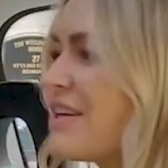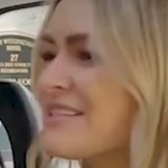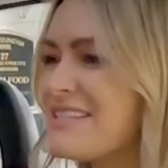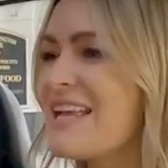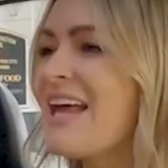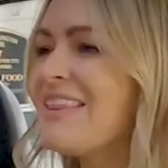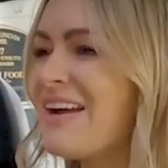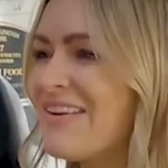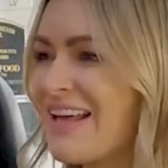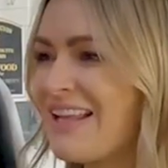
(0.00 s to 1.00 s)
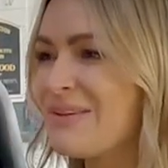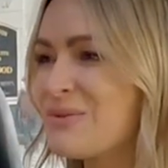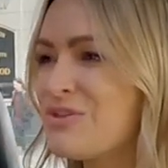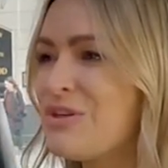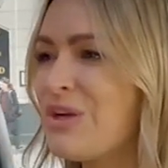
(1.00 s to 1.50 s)
to Tony, because I stand there in that
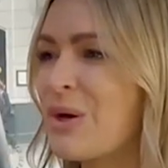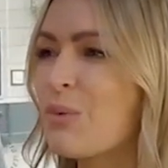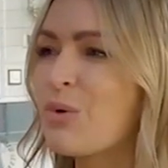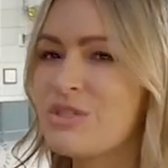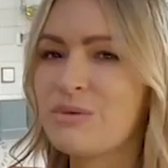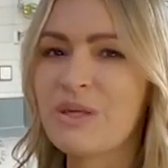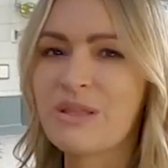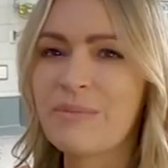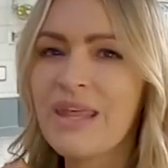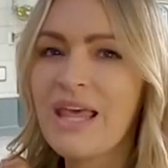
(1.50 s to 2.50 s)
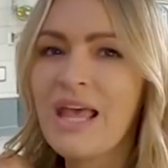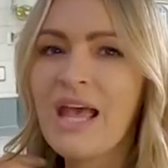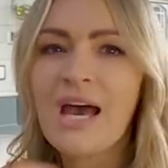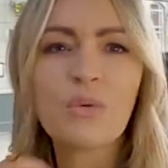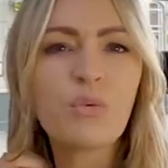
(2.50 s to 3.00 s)
little studio and I watch it with him,
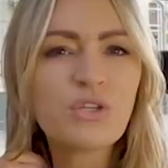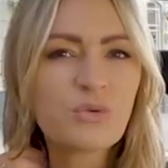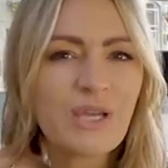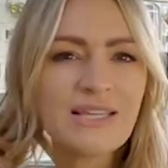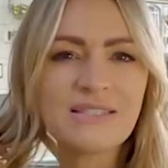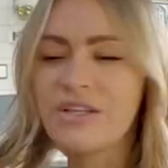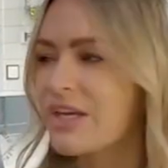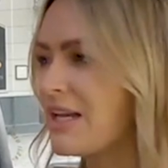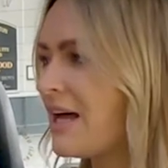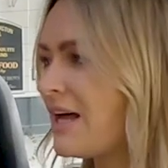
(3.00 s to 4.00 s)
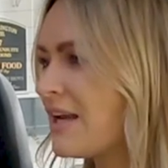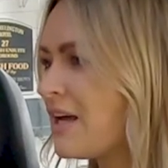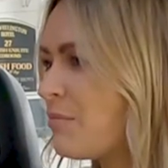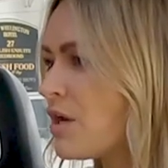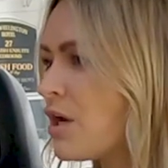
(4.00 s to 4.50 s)
and I watch what he's looking at,
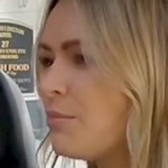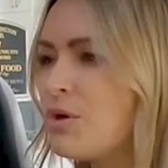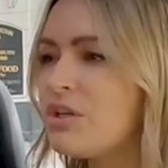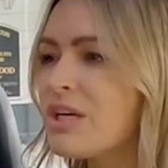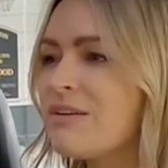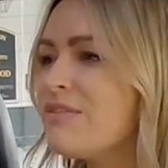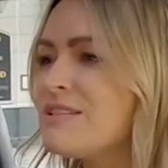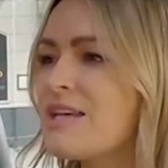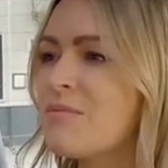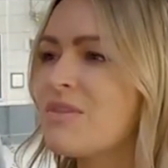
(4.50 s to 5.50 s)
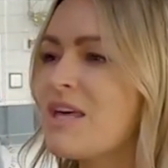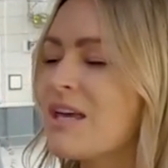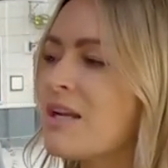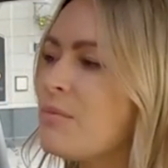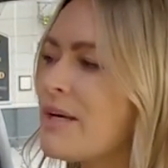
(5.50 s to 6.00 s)
and I'm, and I'm not looking for the same
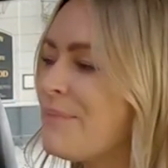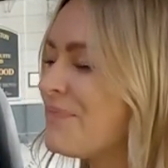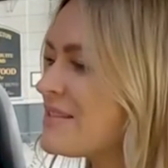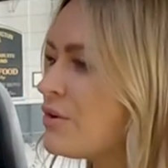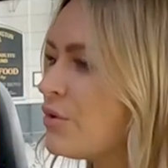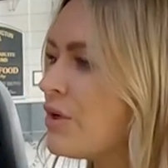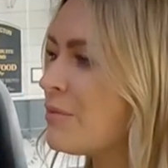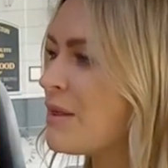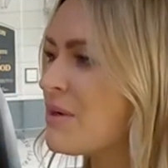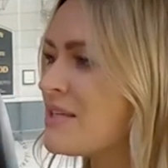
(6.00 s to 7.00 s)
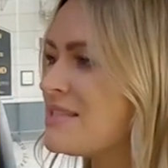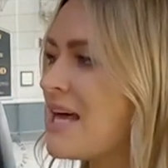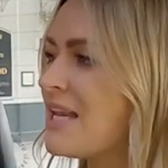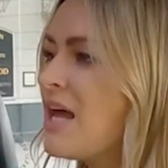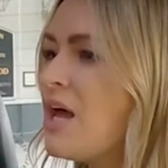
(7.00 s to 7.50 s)
thing. And I'm like, it's annoying me
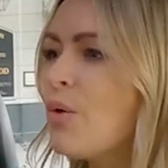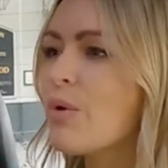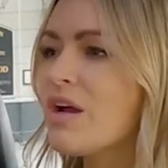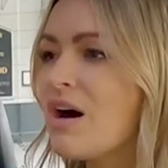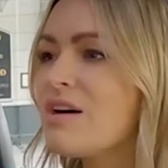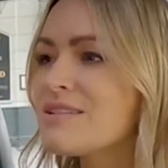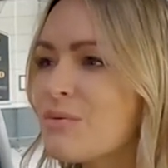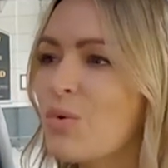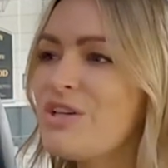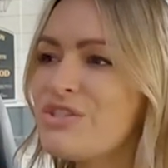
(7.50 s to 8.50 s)
because then when I ask him